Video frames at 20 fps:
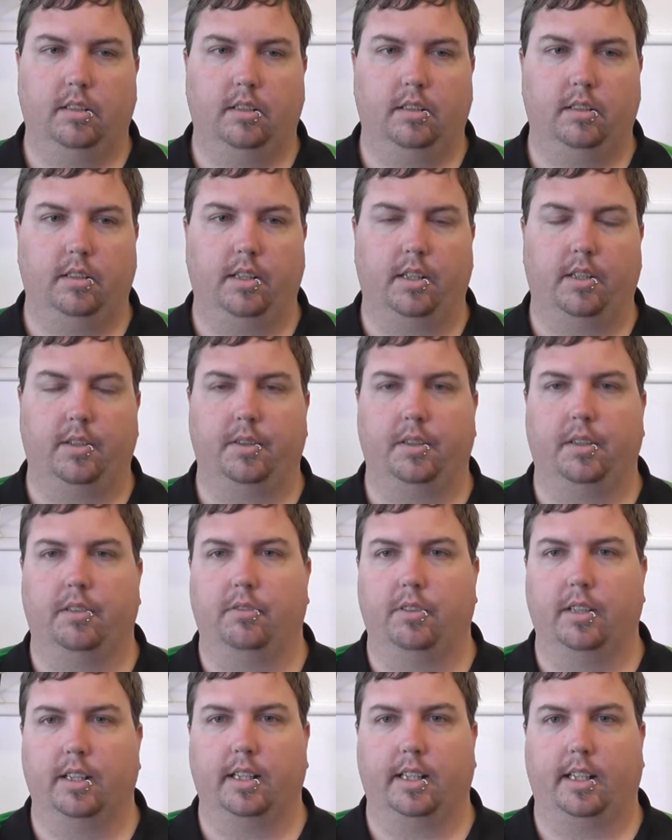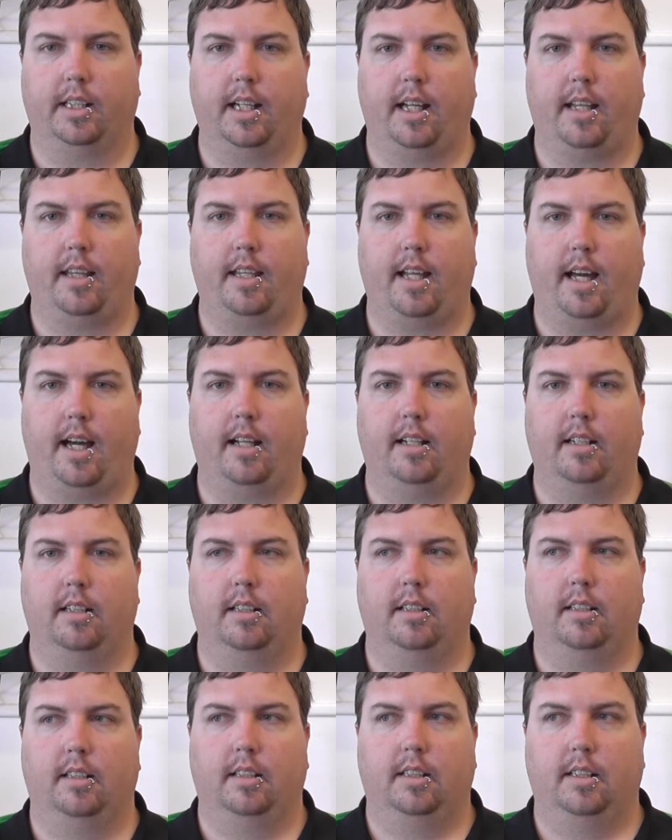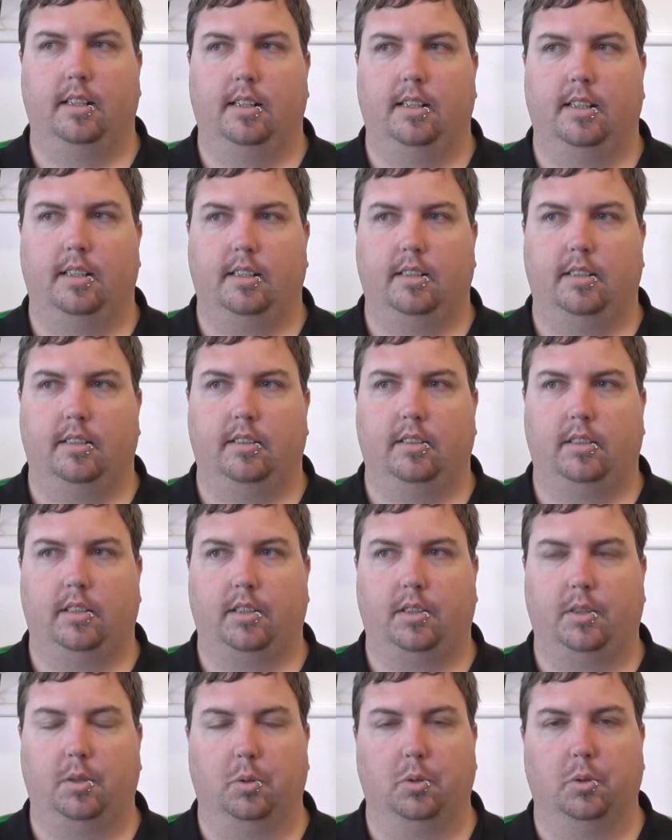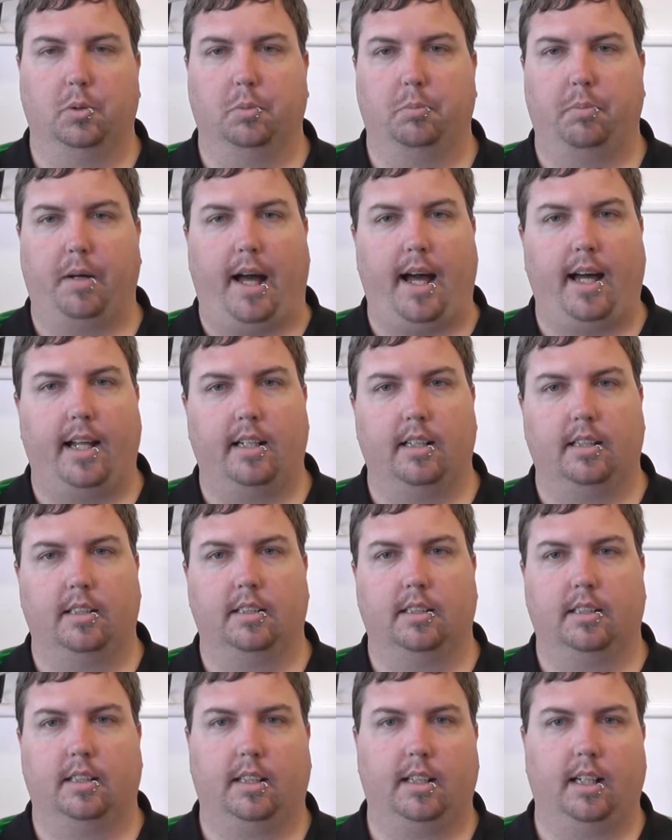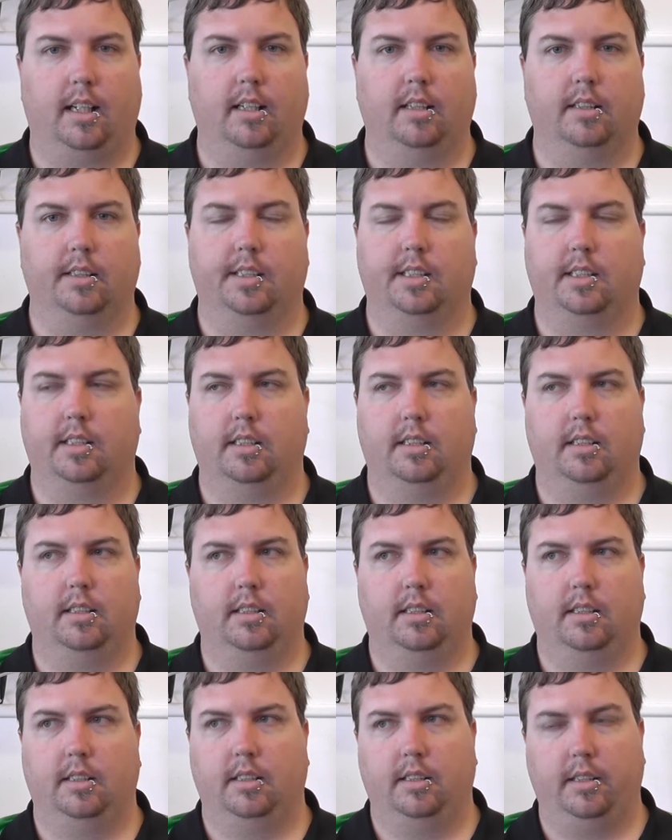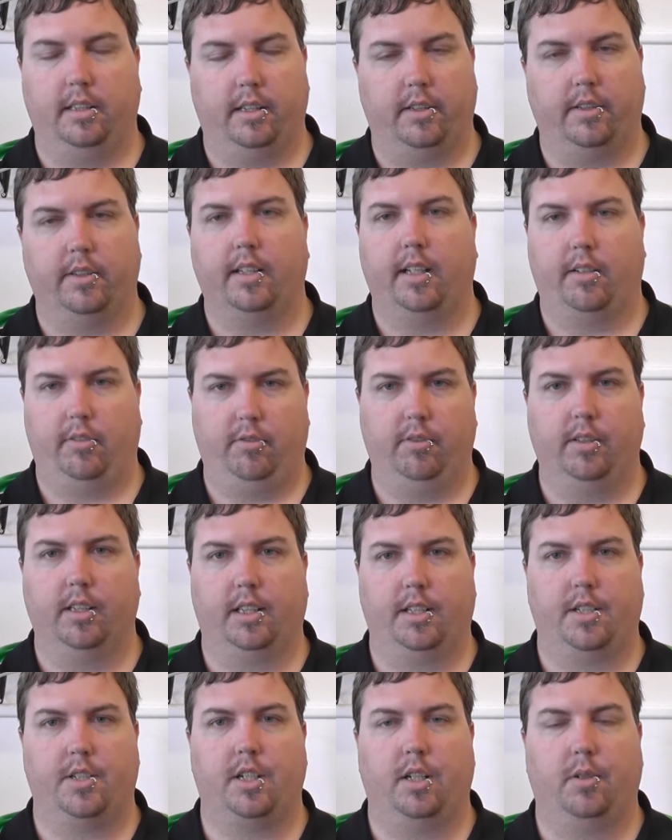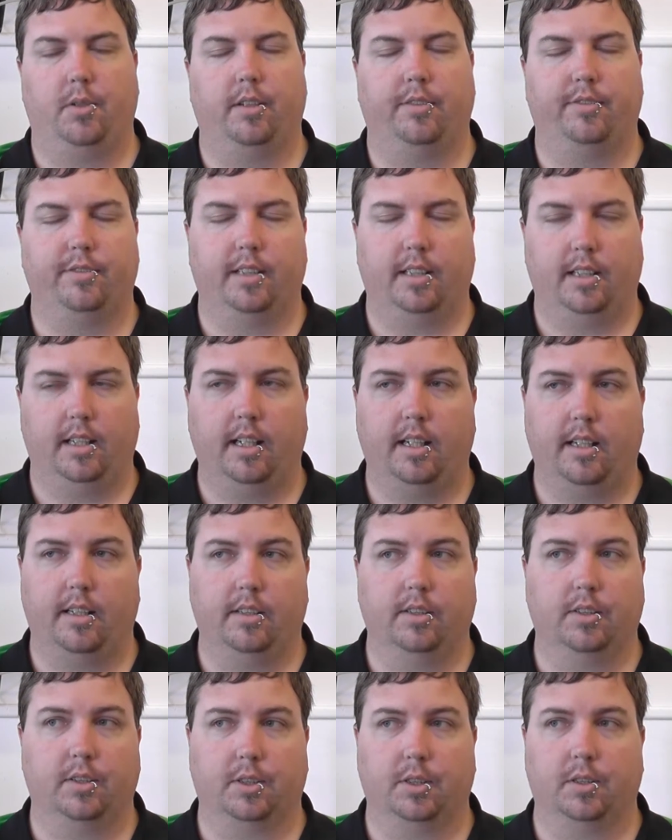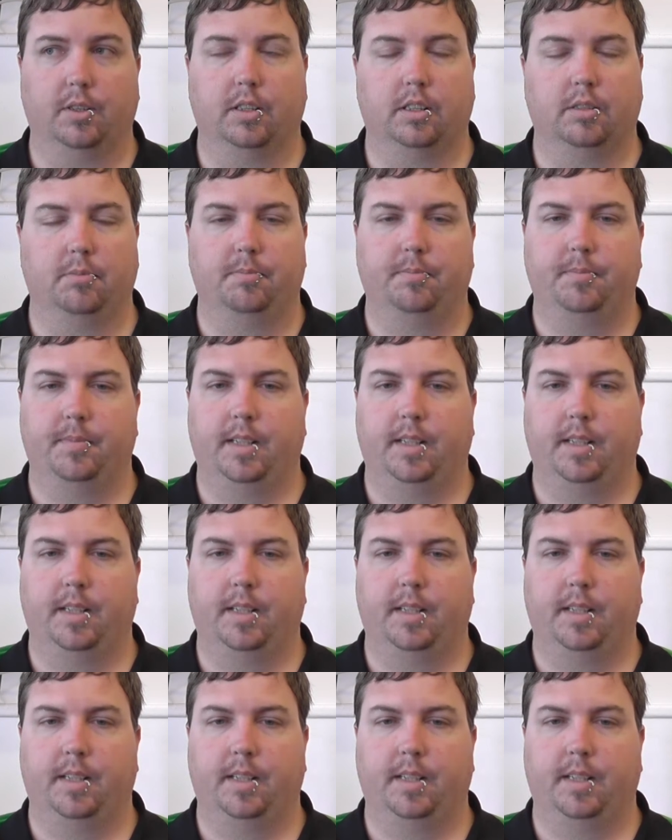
you really get that cool patterns, colours. They really show off, and it looks awesome.